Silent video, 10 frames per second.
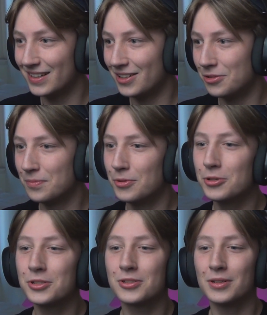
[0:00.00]
oh,
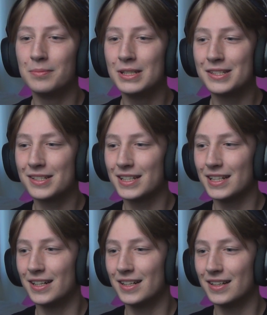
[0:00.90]
Boruto and
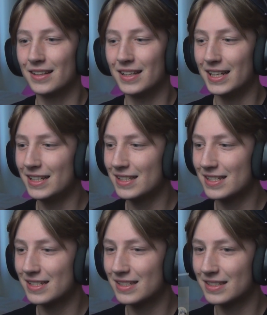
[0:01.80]
Mitsuki are late.